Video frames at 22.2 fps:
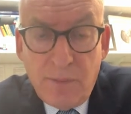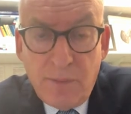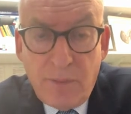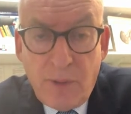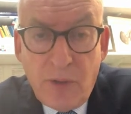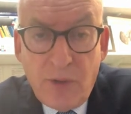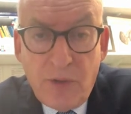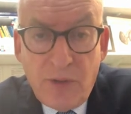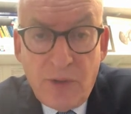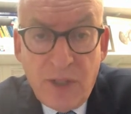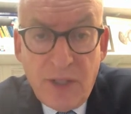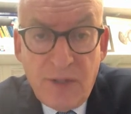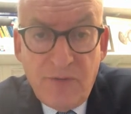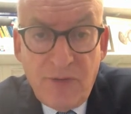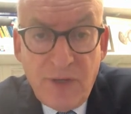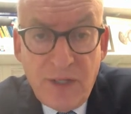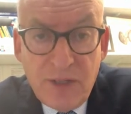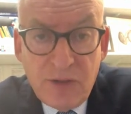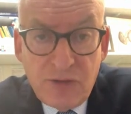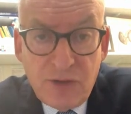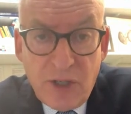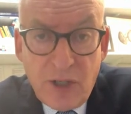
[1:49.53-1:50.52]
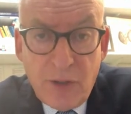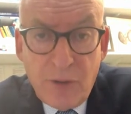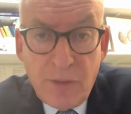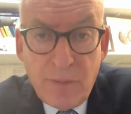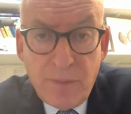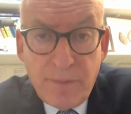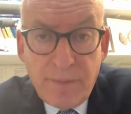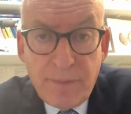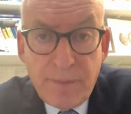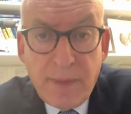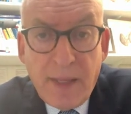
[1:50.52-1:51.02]
both in vitro
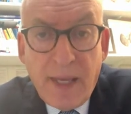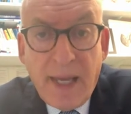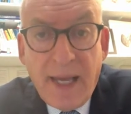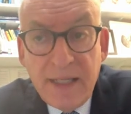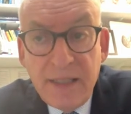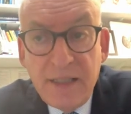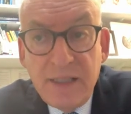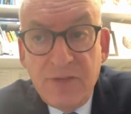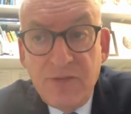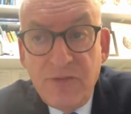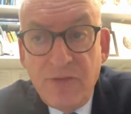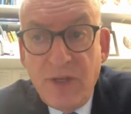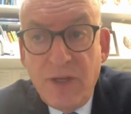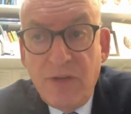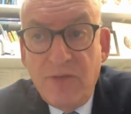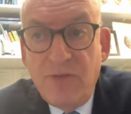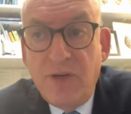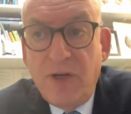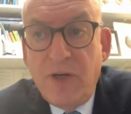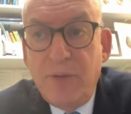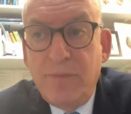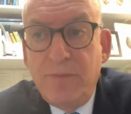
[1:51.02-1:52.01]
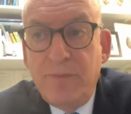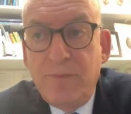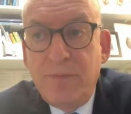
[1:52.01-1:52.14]
and in vivo,